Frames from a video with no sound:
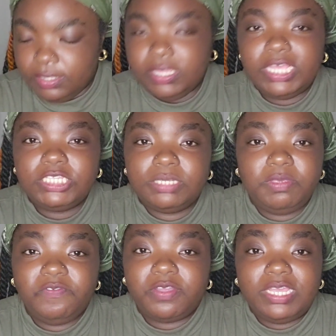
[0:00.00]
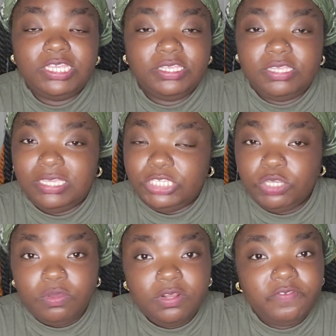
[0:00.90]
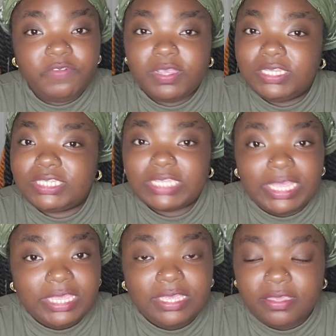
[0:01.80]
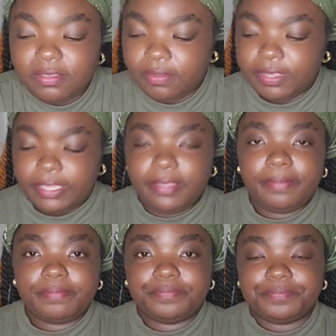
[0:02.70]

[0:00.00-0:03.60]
You guys can be very intuitive, very psychic, okay?